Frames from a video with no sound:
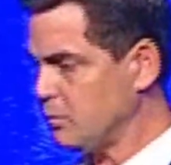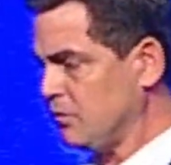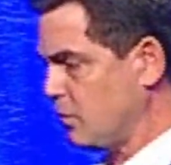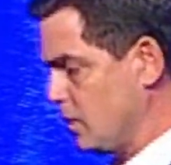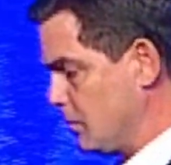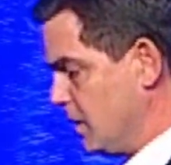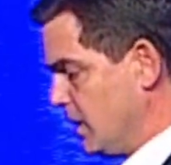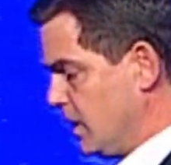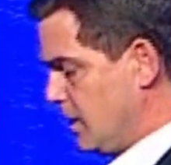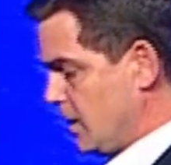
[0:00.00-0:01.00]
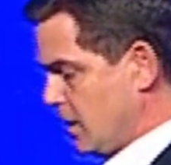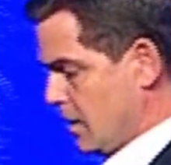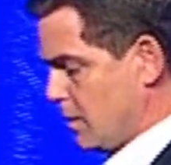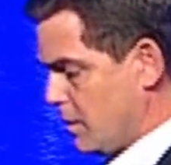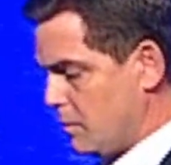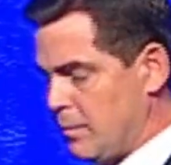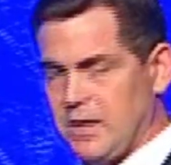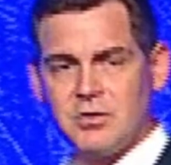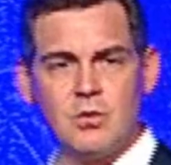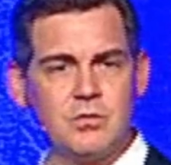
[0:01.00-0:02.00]
perform
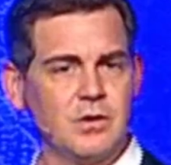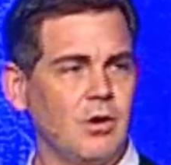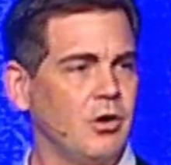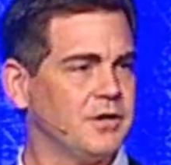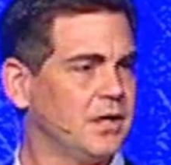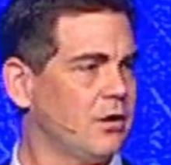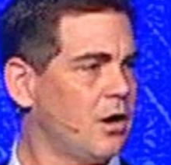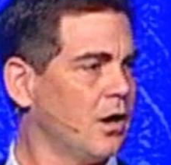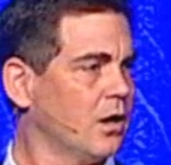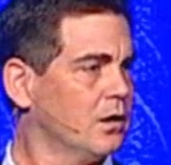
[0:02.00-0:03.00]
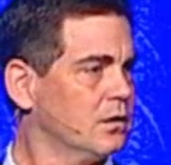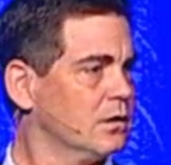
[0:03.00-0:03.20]
Beethoven all day long.